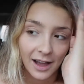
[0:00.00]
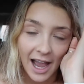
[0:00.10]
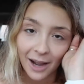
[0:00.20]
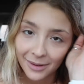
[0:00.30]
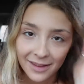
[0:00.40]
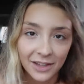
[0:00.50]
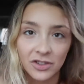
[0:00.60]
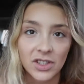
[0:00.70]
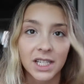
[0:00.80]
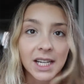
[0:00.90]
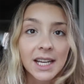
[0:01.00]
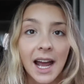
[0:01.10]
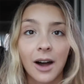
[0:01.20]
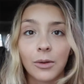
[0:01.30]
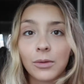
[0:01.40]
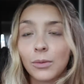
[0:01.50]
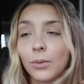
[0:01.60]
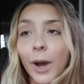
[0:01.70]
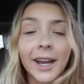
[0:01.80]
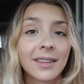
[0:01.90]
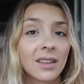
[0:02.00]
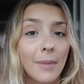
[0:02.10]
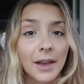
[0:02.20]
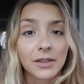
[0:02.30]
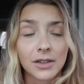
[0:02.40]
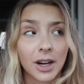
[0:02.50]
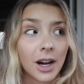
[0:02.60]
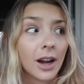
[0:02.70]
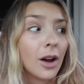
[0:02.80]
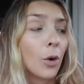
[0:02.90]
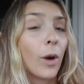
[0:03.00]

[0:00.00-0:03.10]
I would say just stick it out. Wait a semester,